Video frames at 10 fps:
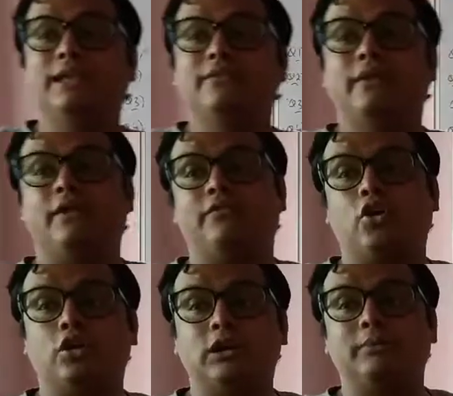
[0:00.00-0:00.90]
We have
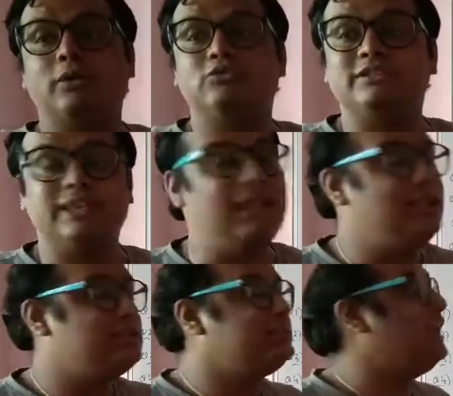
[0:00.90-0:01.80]
talked about sell.
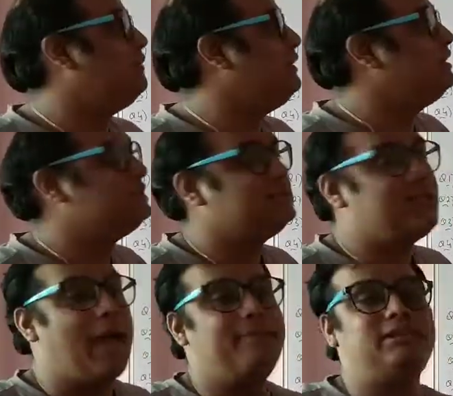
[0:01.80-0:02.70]
Sell means
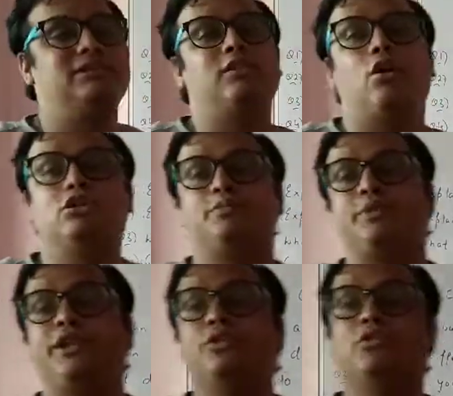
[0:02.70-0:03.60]
capital,
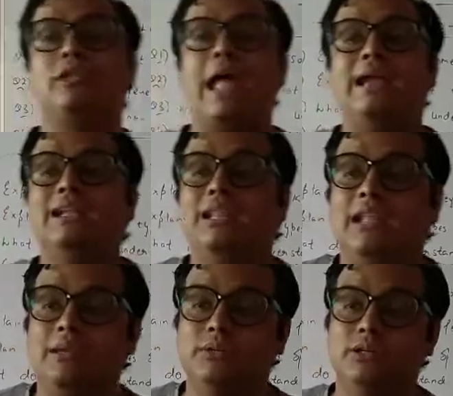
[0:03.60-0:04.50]
entrepreneur, land and
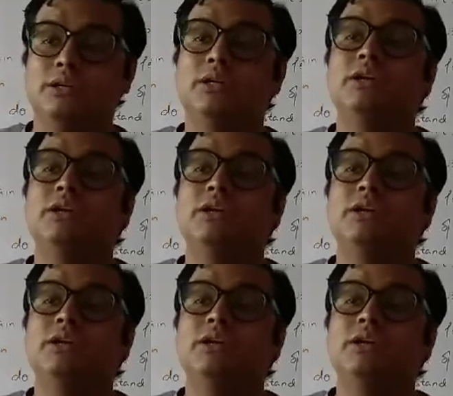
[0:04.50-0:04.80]
labor.